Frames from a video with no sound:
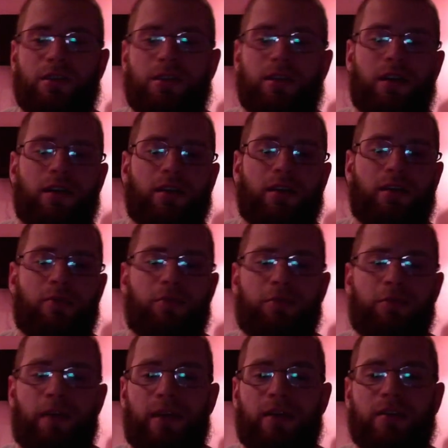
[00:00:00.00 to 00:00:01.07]
can
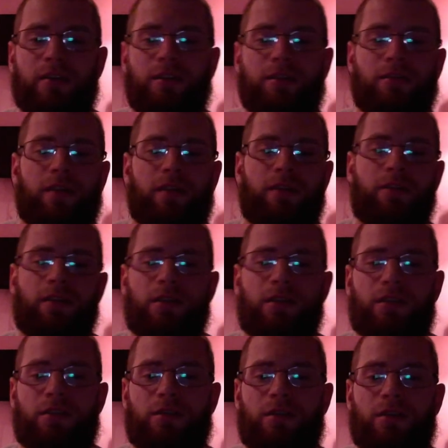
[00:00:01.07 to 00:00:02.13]
provide clinical
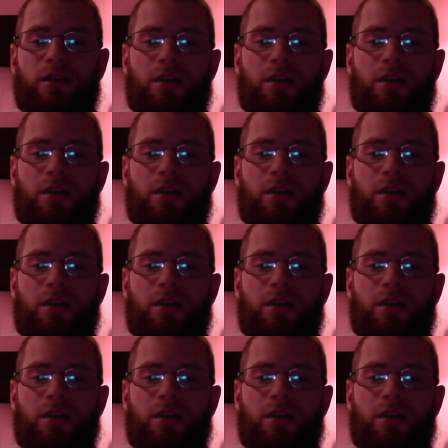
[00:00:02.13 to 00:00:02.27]
evidence